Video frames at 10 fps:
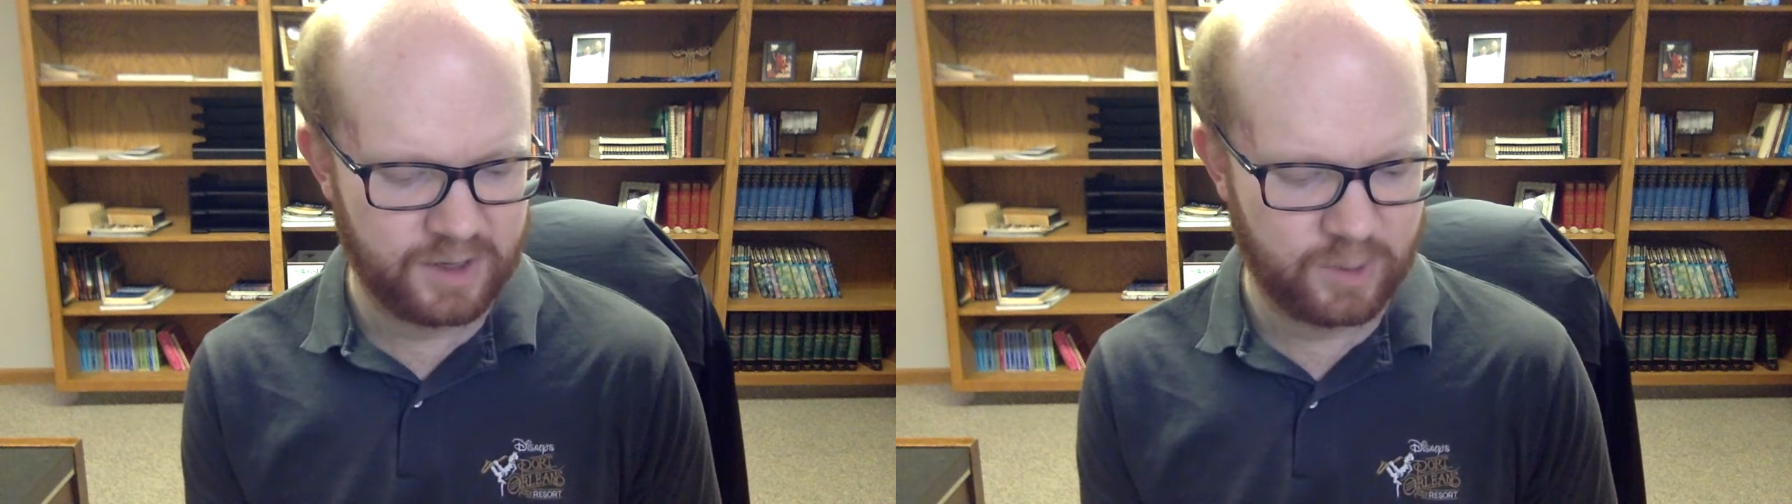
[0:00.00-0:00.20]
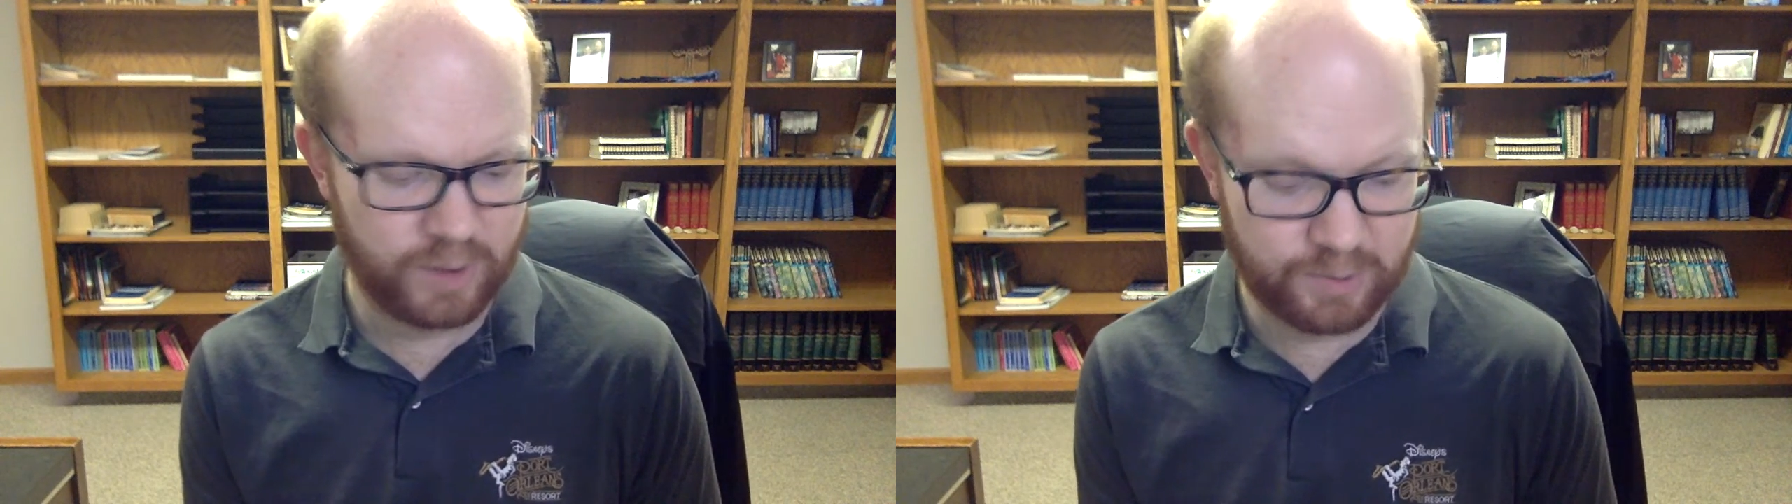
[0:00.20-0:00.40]

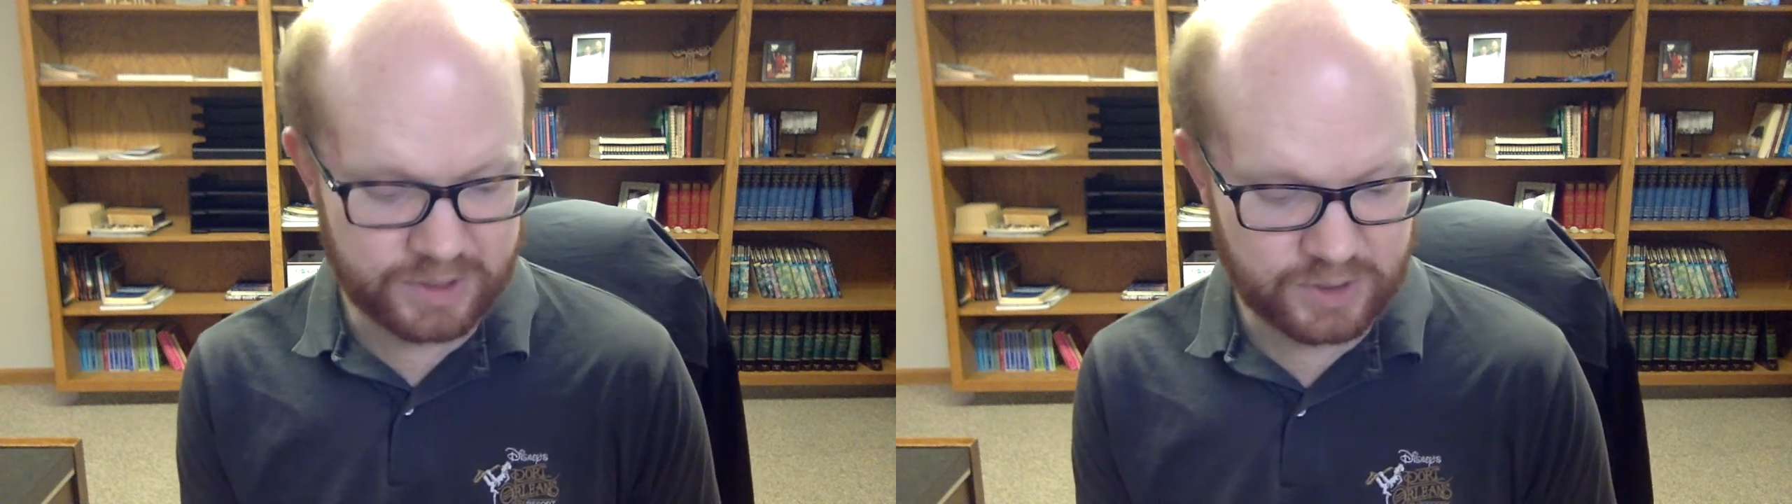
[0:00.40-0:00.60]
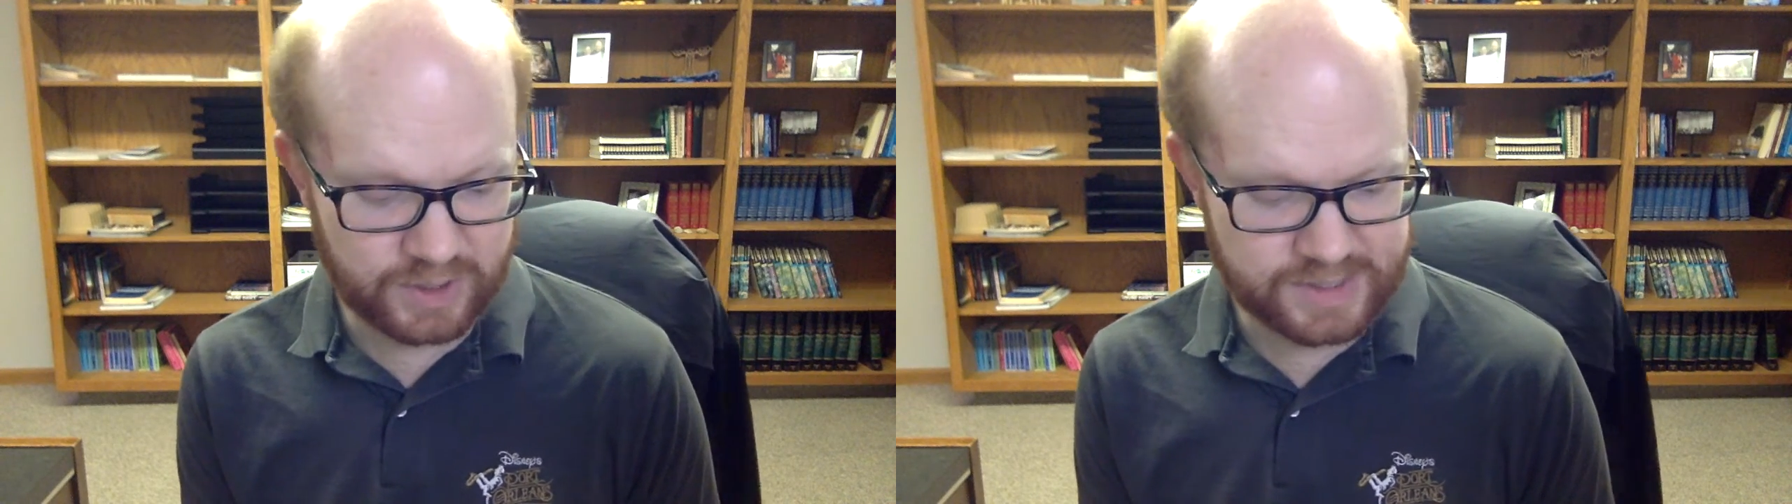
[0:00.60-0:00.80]
When
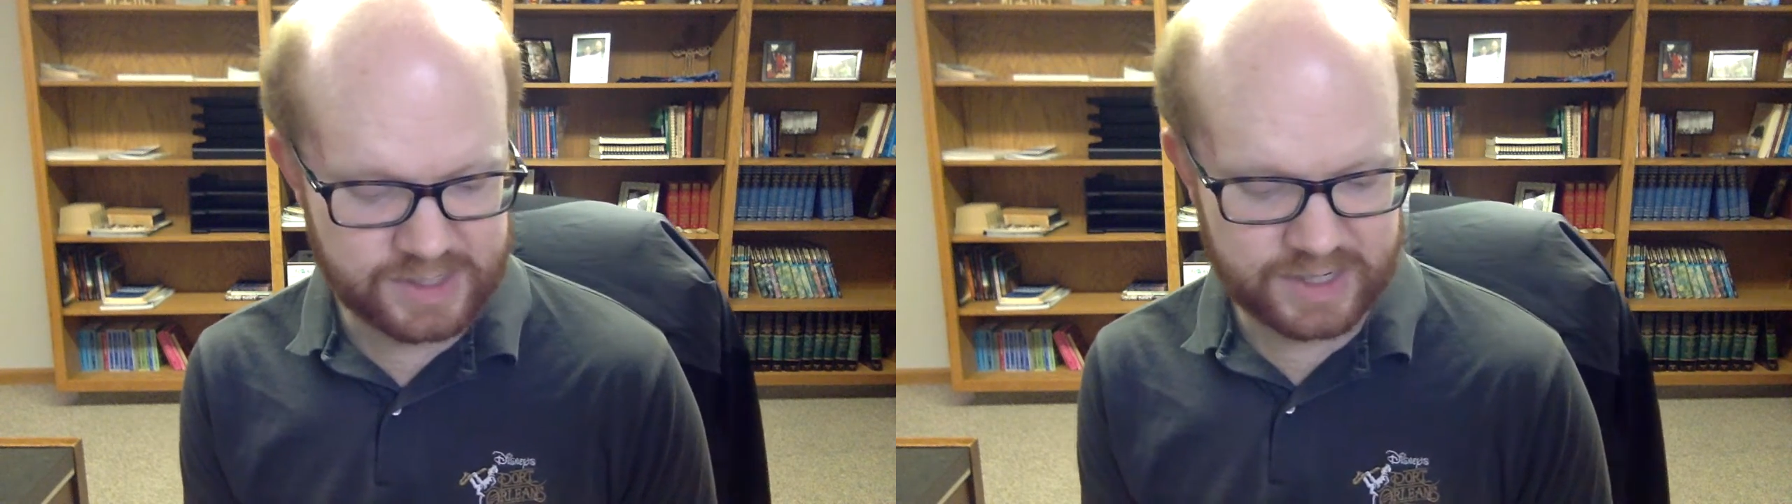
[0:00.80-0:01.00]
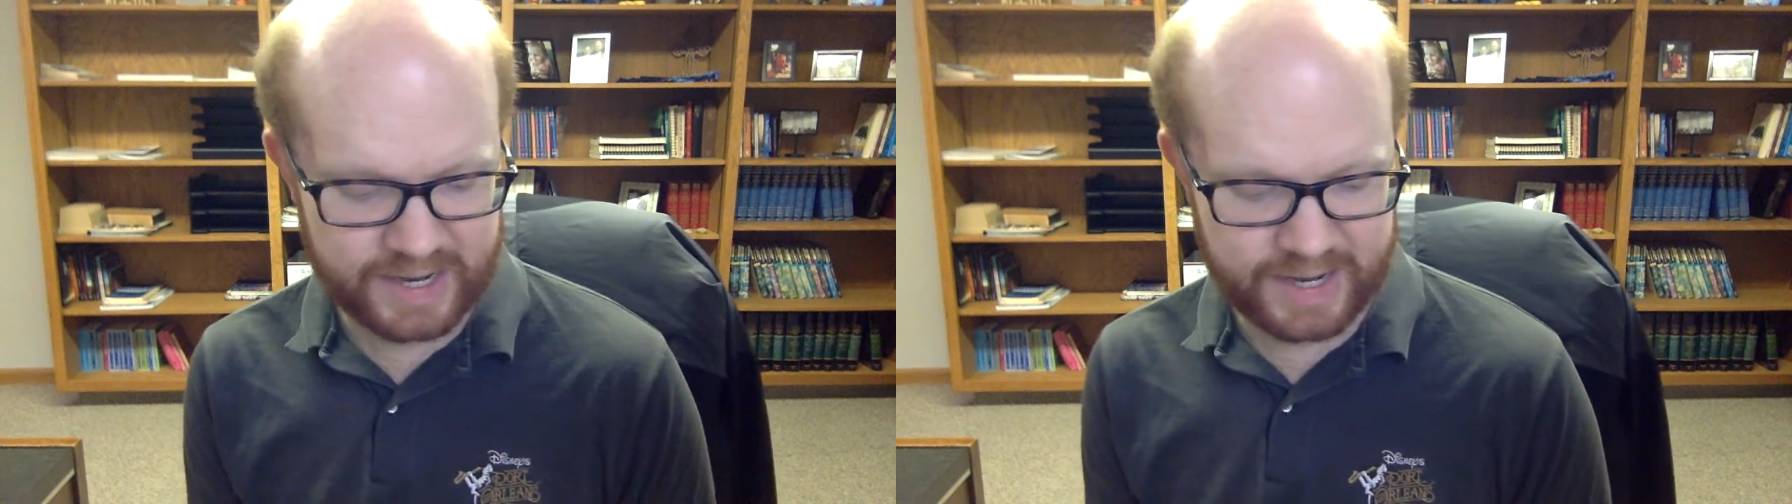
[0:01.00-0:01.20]
we
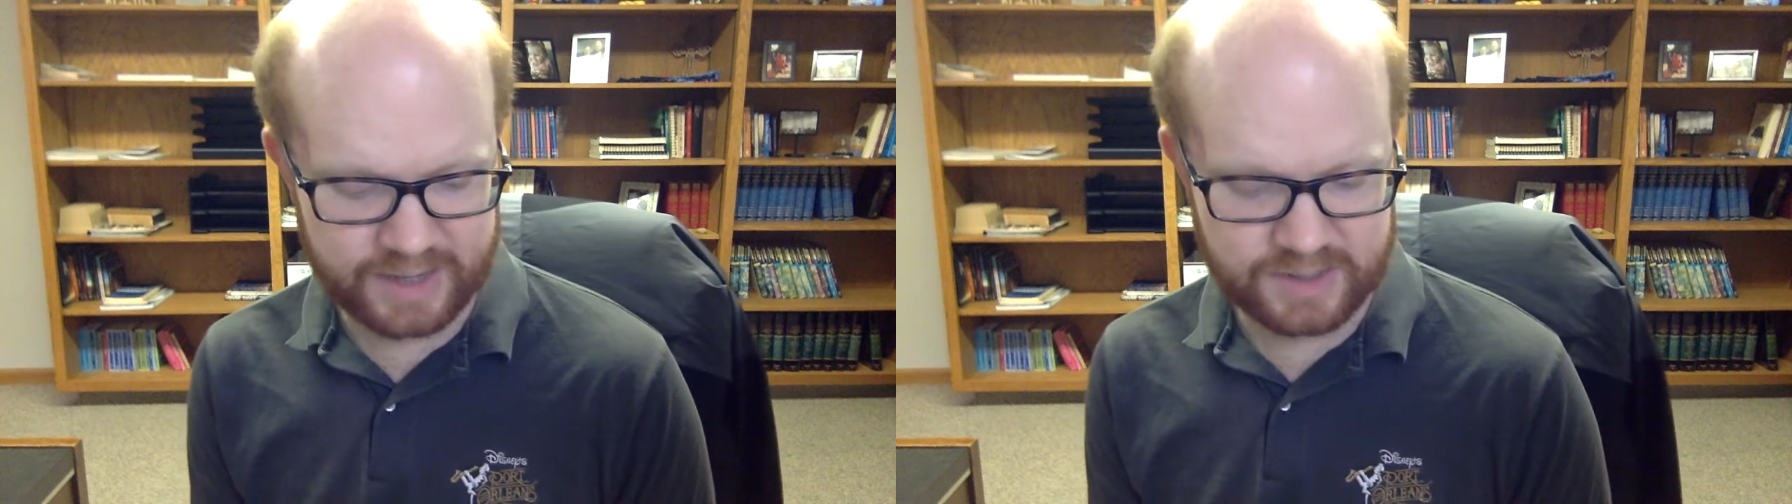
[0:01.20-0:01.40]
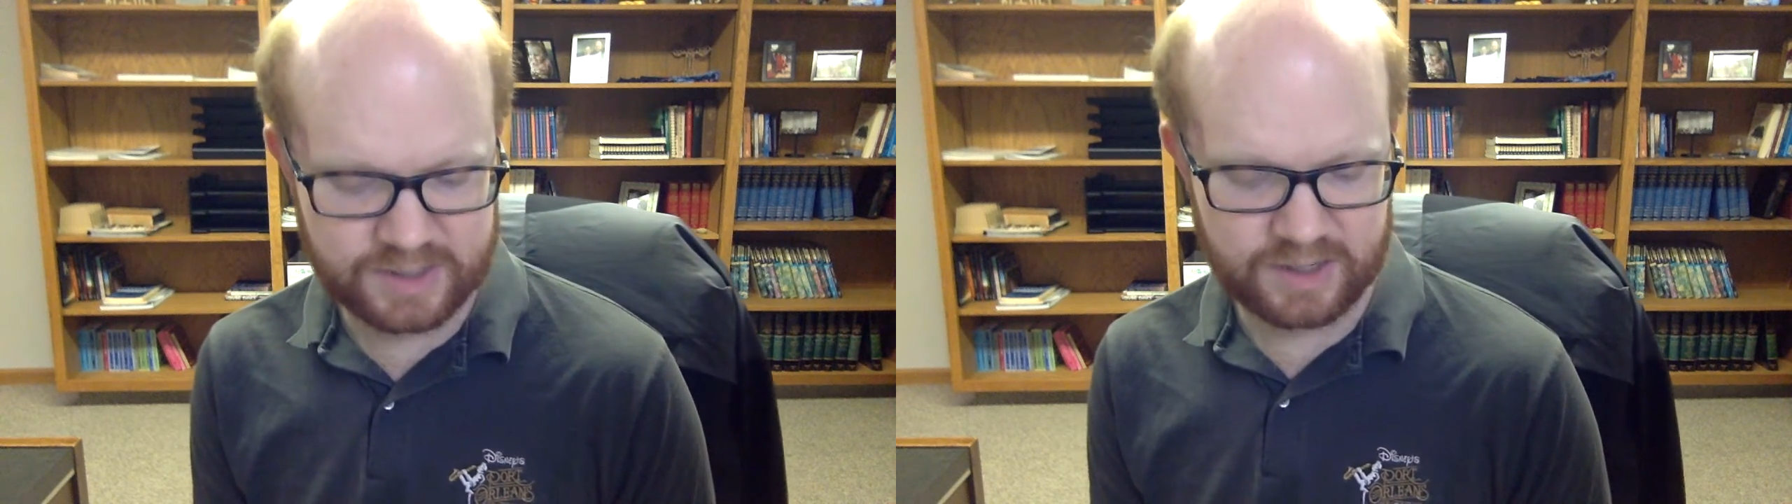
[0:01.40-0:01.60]
trust and
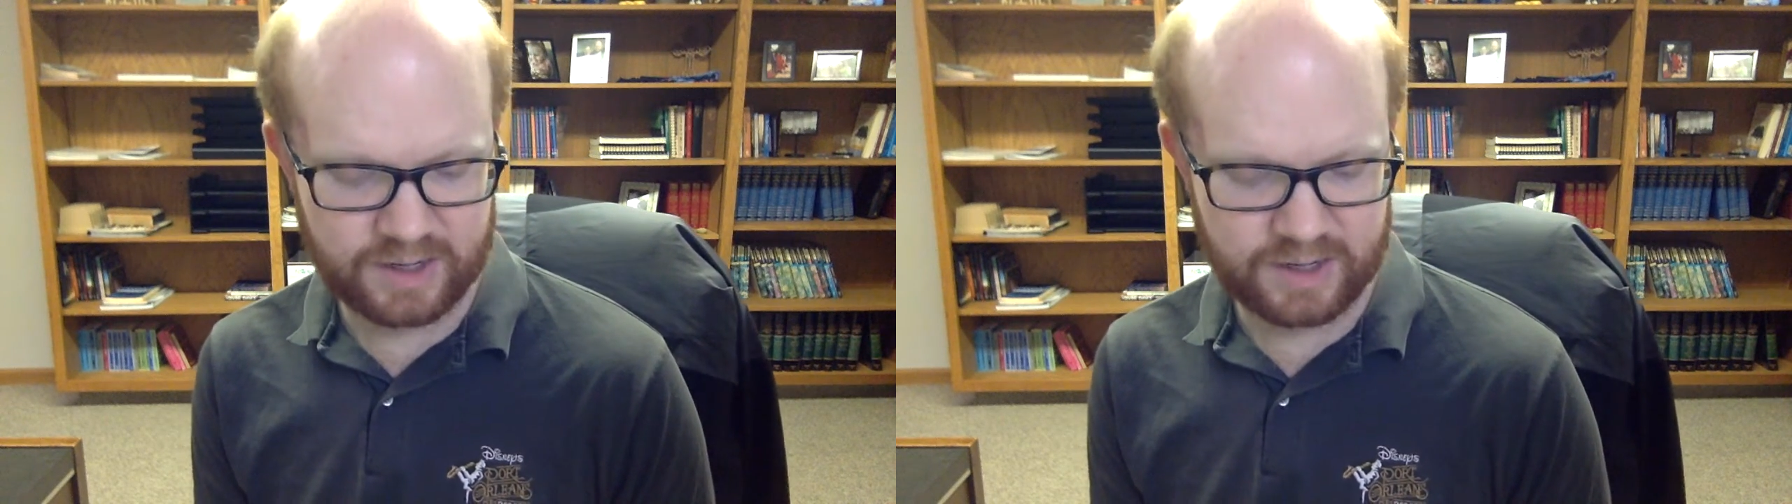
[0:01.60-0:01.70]
act